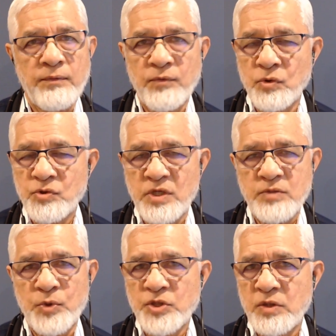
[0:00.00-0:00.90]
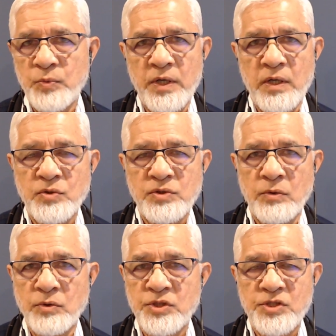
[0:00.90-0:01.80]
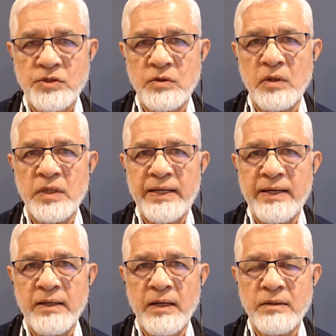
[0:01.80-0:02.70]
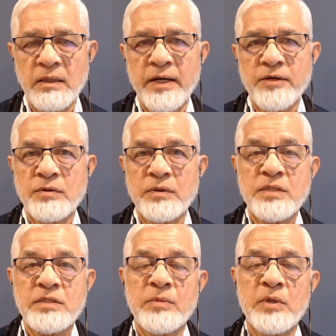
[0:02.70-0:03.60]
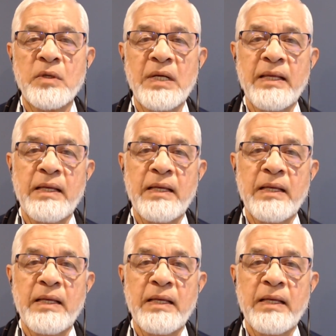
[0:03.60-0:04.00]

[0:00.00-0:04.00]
of course, transportation, warehousing, logistics, and all that, and until it gets to the customer,